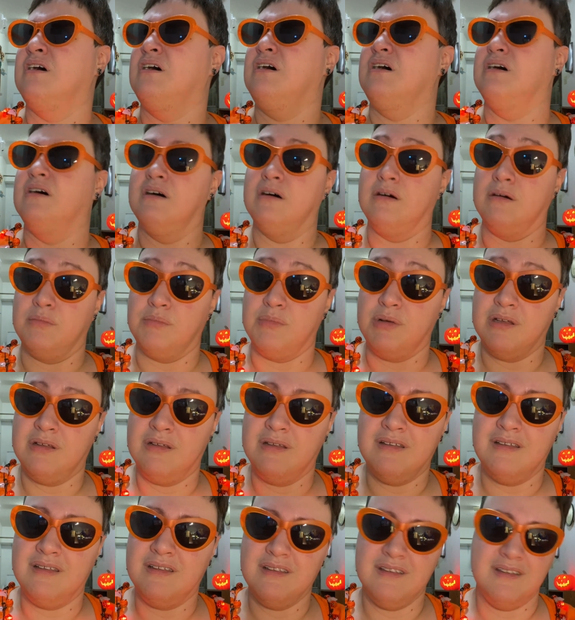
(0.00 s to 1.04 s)

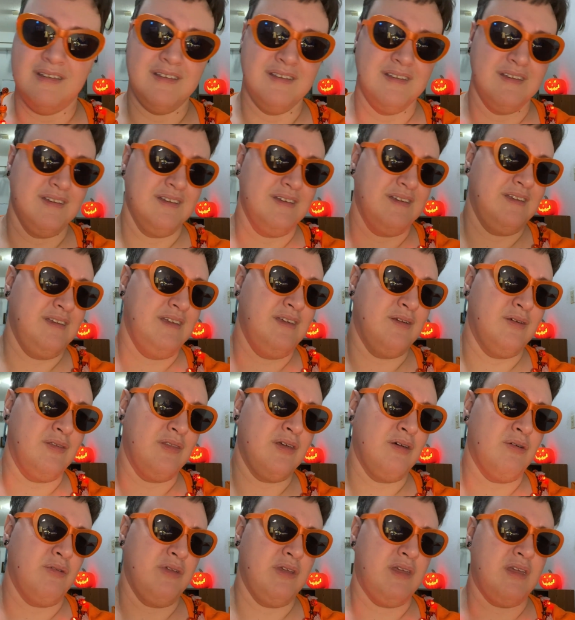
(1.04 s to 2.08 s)
you know, they
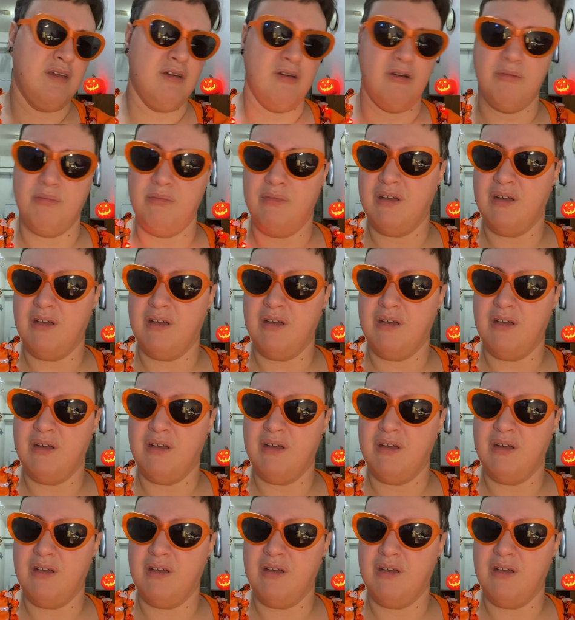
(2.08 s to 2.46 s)
only care,